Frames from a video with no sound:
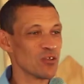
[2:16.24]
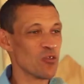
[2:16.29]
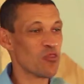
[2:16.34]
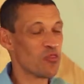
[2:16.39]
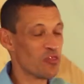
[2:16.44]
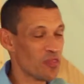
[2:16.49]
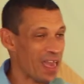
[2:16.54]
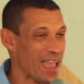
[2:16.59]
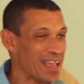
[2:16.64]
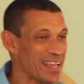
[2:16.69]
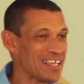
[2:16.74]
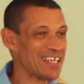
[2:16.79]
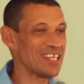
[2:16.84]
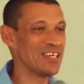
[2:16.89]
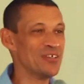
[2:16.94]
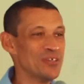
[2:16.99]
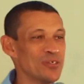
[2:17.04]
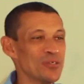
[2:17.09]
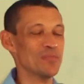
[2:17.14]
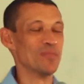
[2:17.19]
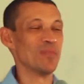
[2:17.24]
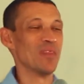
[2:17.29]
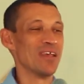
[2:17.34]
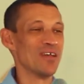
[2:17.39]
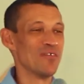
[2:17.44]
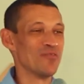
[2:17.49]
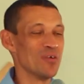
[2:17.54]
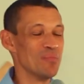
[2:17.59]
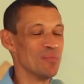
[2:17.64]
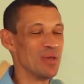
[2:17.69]
thank you
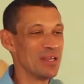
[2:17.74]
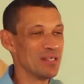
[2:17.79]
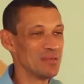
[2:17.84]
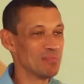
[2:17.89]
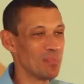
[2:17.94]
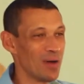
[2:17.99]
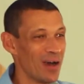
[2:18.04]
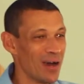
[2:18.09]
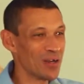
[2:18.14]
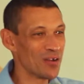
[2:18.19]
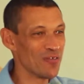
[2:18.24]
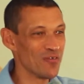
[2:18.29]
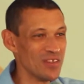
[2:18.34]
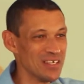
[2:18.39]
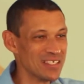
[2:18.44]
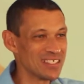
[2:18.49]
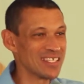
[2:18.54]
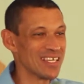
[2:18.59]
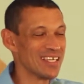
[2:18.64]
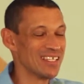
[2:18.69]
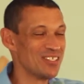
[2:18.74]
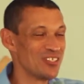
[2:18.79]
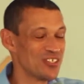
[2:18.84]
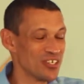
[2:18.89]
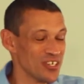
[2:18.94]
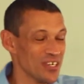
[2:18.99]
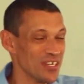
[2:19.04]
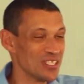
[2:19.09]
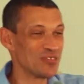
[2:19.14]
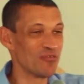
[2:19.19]
for being part of this
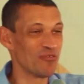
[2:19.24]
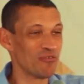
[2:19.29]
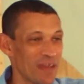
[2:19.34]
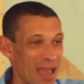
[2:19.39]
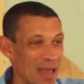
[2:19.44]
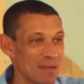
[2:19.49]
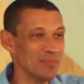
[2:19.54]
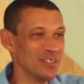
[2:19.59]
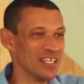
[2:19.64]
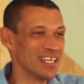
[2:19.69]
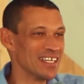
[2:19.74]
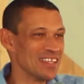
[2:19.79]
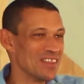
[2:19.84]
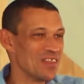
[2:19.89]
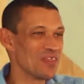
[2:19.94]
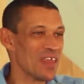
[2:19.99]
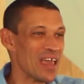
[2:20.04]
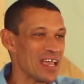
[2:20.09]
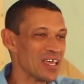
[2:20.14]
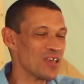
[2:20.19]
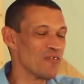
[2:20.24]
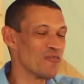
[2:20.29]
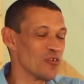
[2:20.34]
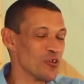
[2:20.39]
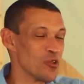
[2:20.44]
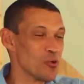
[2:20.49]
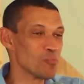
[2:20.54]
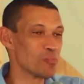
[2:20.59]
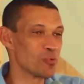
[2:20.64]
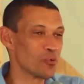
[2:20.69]
church family, and thank you
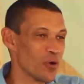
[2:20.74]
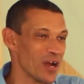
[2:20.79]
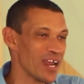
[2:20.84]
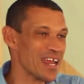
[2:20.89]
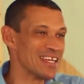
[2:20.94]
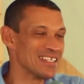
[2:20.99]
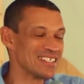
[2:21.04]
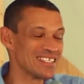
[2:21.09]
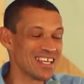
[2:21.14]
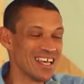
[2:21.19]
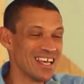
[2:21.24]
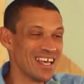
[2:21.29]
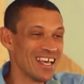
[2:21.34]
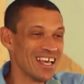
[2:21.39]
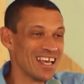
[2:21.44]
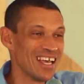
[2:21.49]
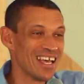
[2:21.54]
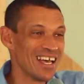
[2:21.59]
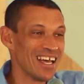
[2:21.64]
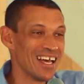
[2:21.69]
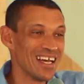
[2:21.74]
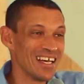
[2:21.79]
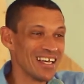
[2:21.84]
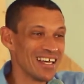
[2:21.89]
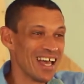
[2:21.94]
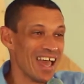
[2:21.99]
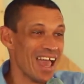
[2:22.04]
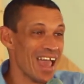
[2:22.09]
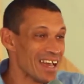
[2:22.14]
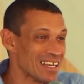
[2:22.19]
for your prayers
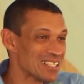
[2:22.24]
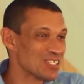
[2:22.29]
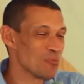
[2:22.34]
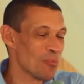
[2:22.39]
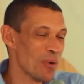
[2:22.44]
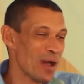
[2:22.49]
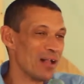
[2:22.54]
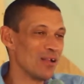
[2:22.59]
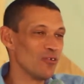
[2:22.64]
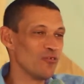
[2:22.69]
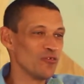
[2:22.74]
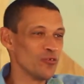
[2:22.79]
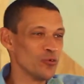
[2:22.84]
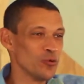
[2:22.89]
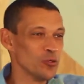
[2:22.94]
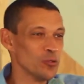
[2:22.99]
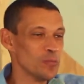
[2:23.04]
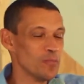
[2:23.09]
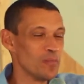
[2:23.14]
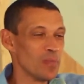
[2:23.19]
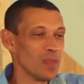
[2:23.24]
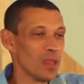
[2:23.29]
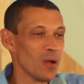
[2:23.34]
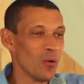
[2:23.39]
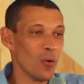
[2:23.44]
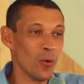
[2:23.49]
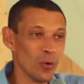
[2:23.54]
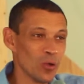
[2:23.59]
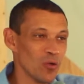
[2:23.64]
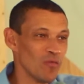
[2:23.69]
as well for
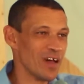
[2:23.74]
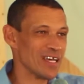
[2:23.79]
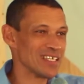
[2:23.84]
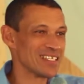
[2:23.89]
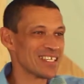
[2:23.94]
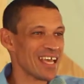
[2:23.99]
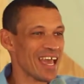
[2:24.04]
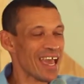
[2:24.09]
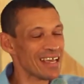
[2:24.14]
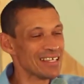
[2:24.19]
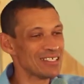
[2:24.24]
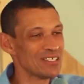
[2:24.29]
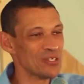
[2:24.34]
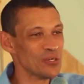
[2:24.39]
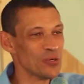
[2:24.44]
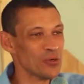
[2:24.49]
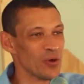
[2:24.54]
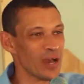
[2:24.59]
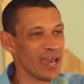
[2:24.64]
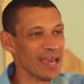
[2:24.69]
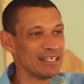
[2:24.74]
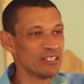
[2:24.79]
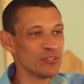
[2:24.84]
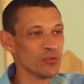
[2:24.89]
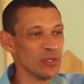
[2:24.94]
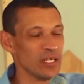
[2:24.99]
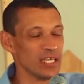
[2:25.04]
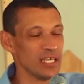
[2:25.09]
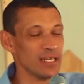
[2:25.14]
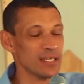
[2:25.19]
all of us as your
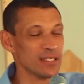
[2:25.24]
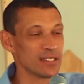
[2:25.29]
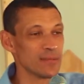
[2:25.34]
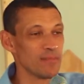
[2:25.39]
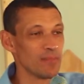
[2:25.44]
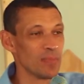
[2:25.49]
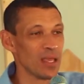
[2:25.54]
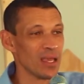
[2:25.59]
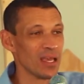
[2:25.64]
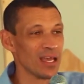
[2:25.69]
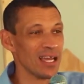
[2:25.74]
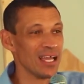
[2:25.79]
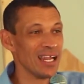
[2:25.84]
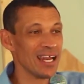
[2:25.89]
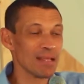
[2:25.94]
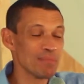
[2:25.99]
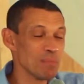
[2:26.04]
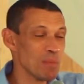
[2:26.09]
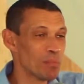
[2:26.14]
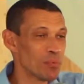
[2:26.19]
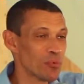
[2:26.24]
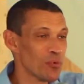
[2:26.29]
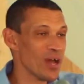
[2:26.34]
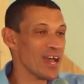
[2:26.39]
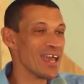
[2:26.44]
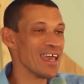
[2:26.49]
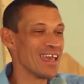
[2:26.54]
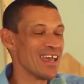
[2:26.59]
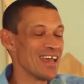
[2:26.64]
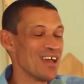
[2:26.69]
leaders. Let me
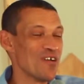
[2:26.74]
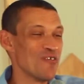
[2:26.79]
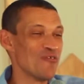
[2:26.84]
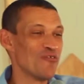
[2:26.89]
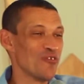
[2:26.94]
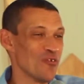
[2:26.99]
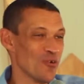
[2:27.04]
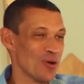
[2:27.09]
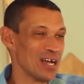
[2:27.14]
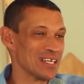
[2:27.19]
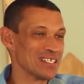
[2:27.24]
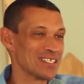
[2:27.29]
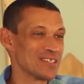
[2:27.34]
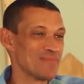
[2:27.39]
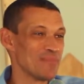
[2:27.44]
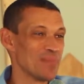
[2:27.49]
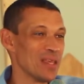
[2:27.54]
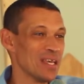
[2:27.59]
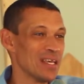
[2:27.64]
pray for us.